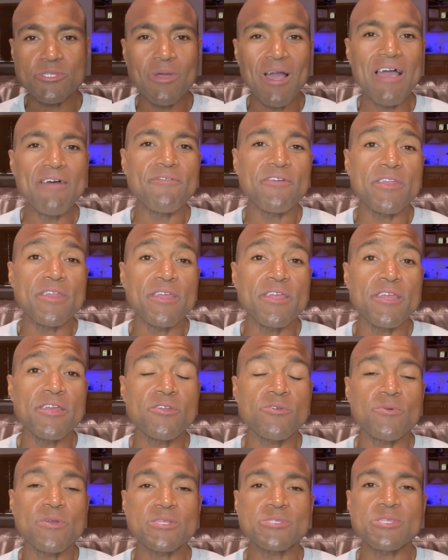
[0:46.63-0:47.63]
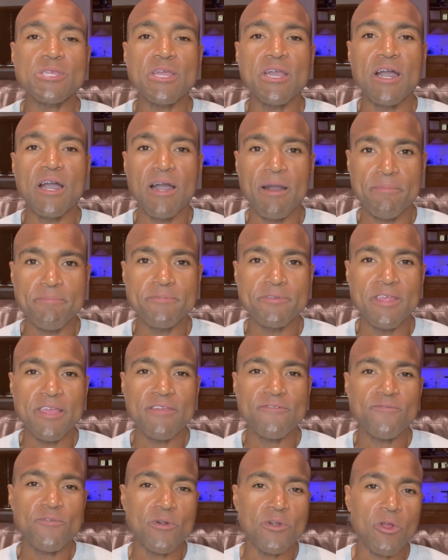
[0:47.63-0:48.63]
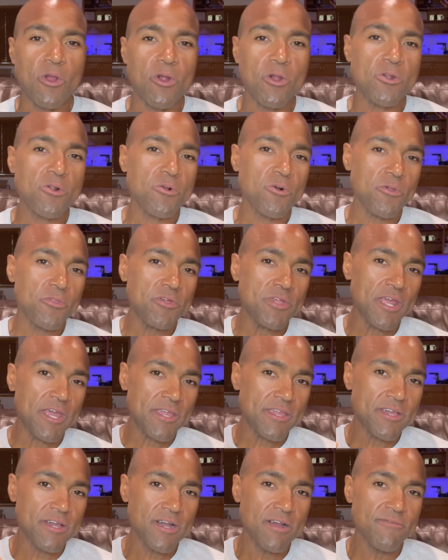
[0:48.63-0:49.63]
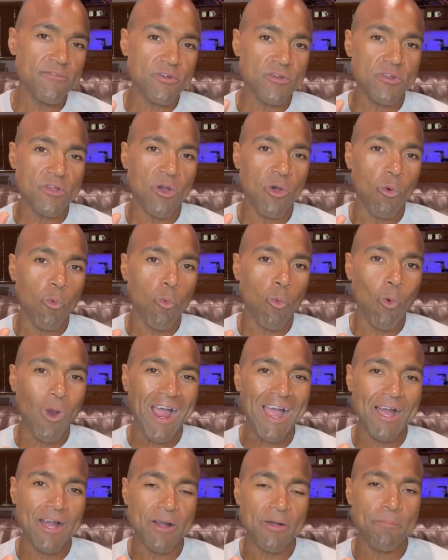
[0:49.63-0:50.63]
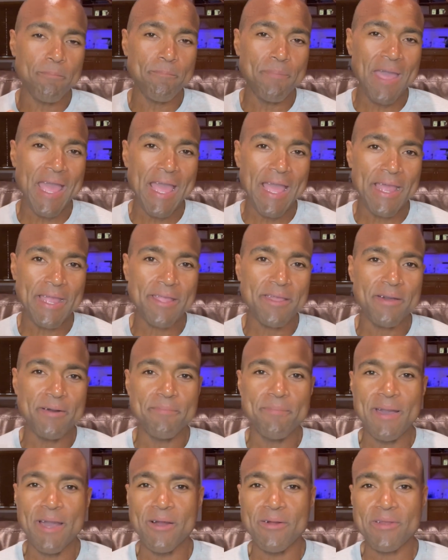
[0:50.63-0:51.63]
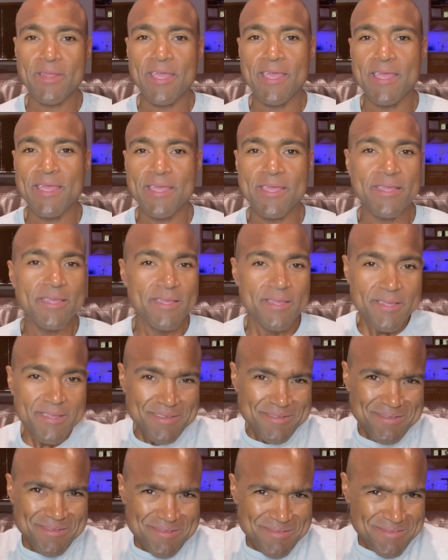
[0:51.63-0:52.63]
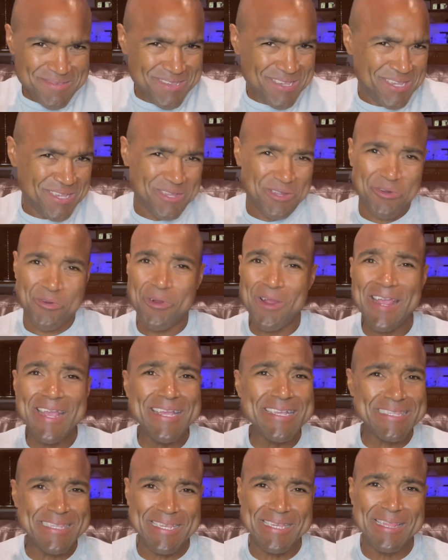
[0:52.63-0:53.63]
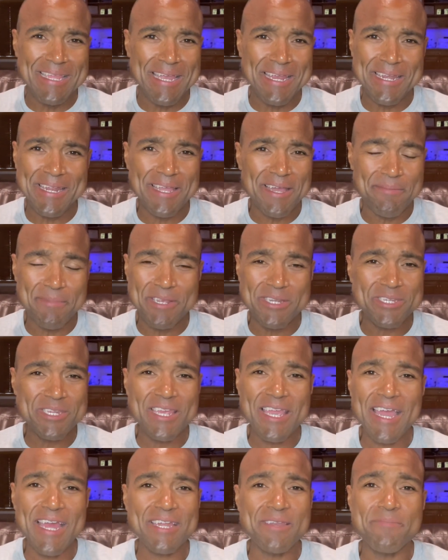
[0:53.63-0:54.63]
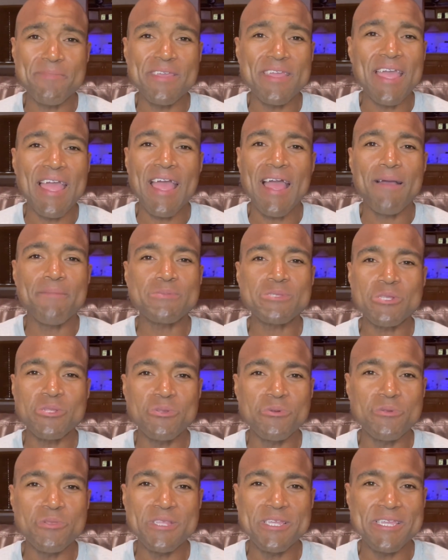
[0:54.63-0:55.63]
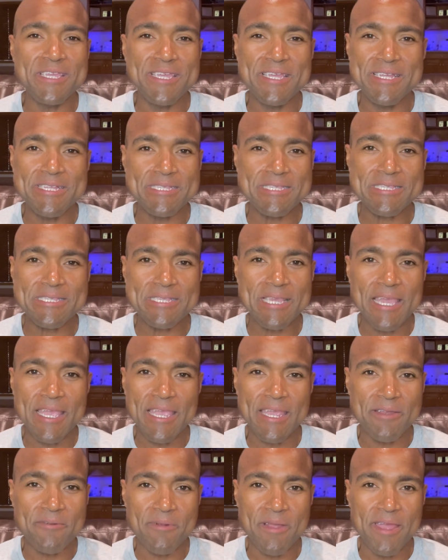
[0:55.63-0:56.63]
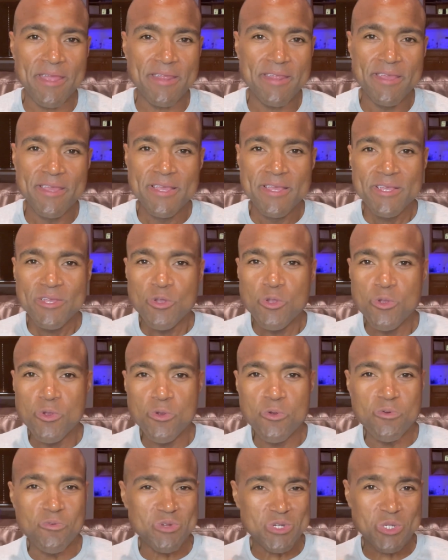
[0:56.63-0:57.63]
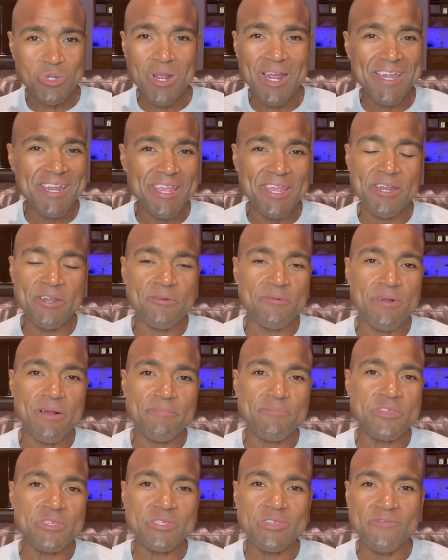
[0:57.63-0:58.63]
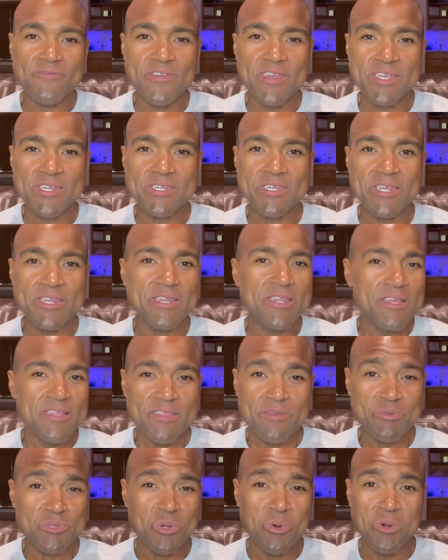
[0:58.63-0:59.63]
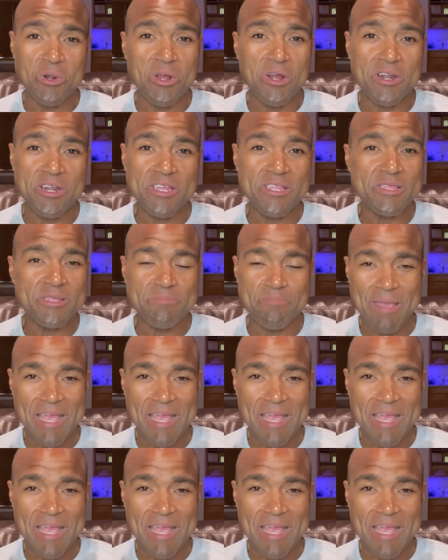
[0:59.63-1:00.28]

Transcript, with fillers: so I have an interesting update for an article that I covered a while back about a crazy lady. I mean, she had to be absolutely insane, right? Who was trying to interrupt this eviction that was going on in